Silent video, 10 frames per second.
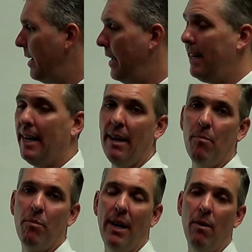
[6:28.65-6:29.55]
and uh,
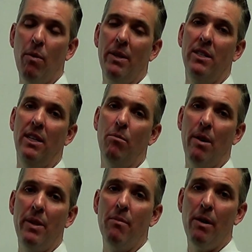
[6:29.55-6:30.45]
probably what we see
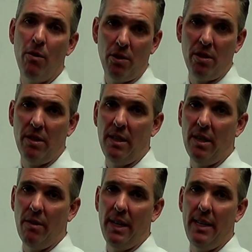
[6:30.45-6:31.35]
probably the most, you
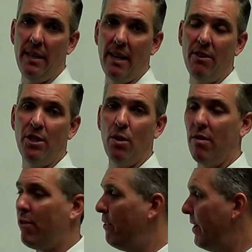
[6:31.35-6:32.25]
know, in Arizona
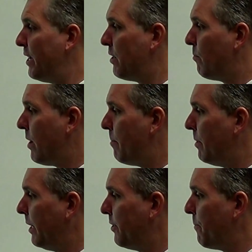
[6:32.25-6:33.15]
for investment
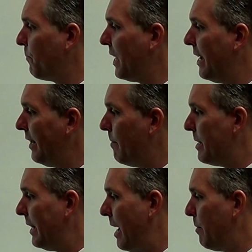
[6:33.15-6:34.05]
properties.
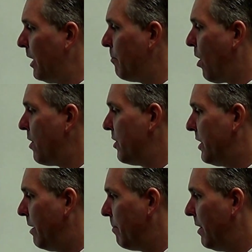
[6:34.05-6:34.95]
Limited liability
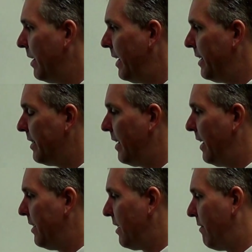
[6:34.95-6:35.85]
partnership is a
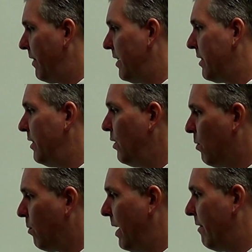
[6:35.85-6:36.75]
is a is a
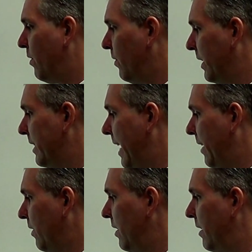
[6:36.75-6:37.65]
newer way of holding
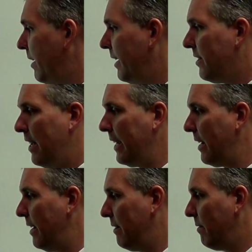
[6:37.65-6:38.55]
title. It's like
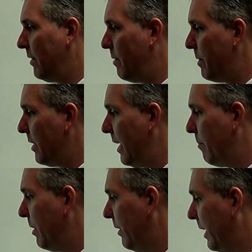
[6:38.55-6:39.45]
a limited
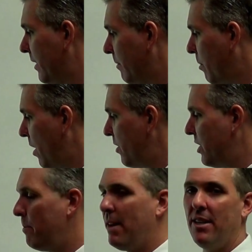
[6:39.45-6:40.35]
liability. It's a
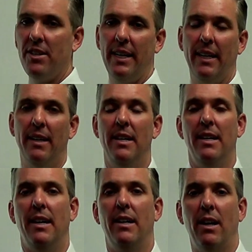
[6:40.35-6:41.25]
partnership, and it's like a,
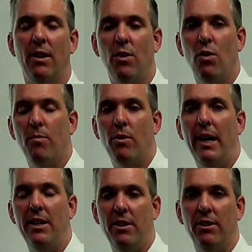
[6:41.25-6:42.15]
a, a
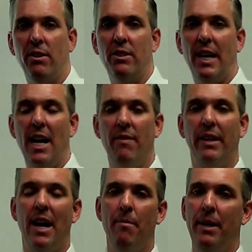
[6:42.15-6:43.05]
corporation. So it's kind of a
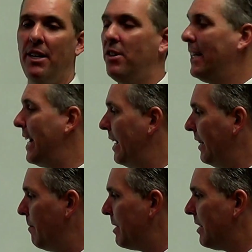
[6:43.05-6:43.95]
combination. Again, it
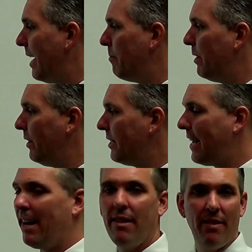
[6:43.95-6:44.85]
limits liability. It's
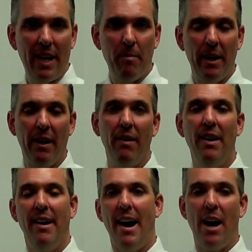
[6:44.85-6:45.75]
kind of the theme here.
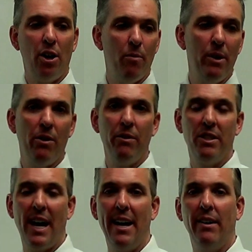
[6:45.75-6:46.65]
How can we hold
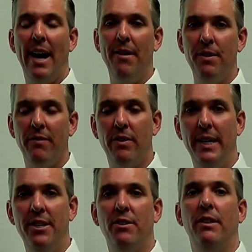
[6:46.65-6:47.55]
title? Have different
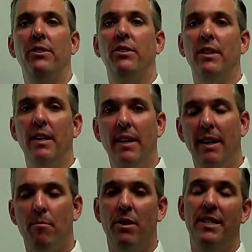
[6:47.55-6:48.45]
interests.
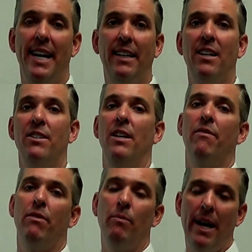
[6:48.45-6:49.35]
Protect
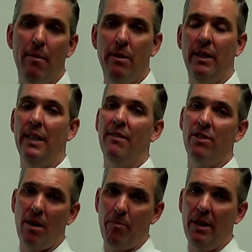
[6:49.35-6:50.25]
ourselves from liability if
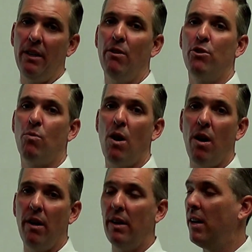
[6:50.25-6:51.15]
something goes
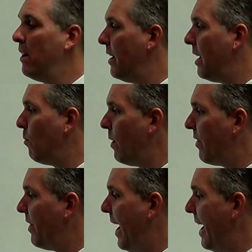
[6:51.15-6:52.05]
wrong uh,
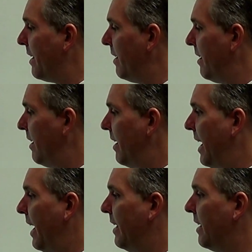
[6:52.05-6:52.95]
with that,
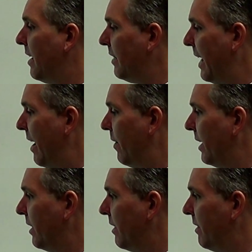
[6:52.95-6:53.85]
and
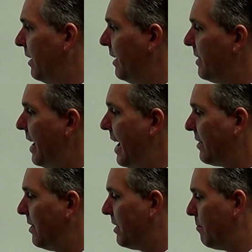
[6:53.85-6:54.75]
allowing the
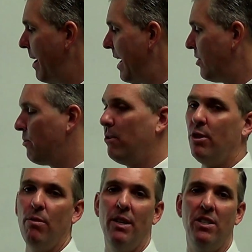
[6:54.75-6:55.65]
taxes to pass through
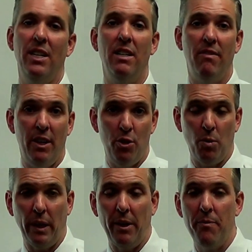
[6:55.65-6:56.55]
to us
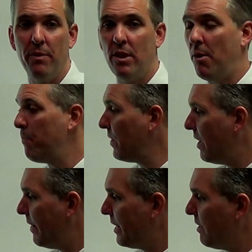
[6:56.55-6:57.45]
individually. So
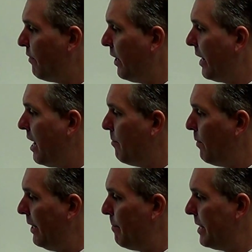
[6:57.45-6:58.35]
that's a very common
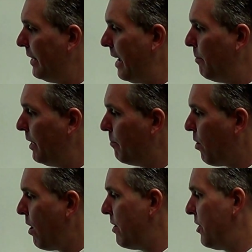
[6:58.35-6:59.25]
way. Limited liability
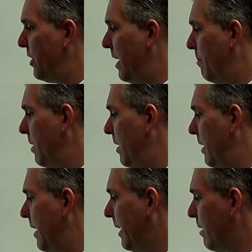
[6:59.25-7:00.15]
partnership
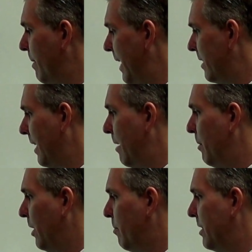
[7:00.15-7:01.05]
uh, combines
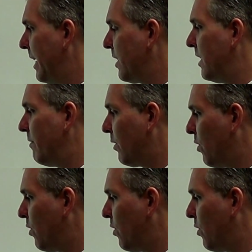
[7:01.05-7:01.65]
liability protection of a